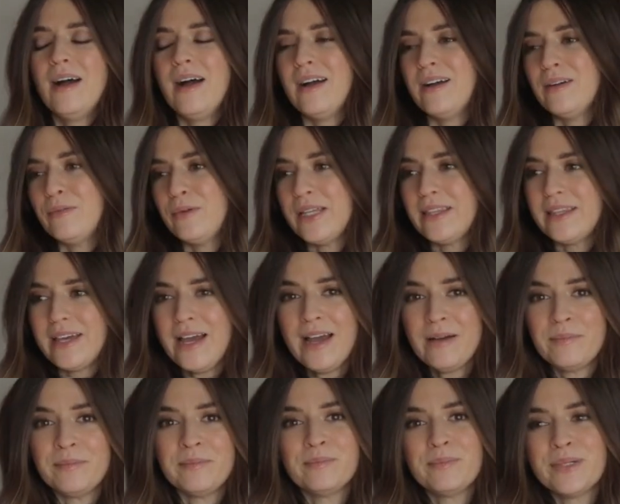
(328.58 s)
uh, with the
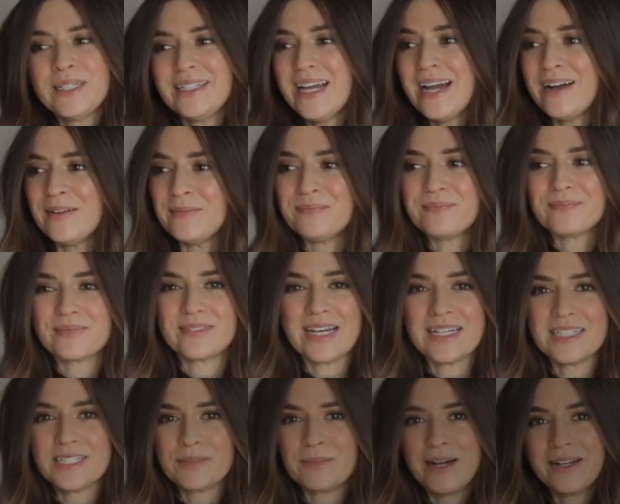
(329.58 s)
hem. But yeah,
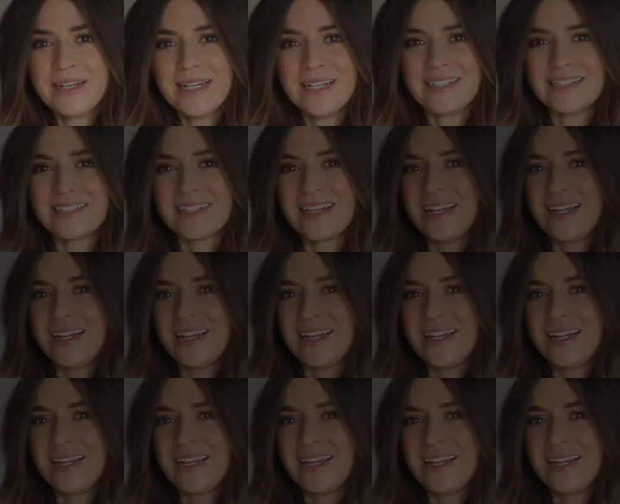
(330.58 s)
that's about it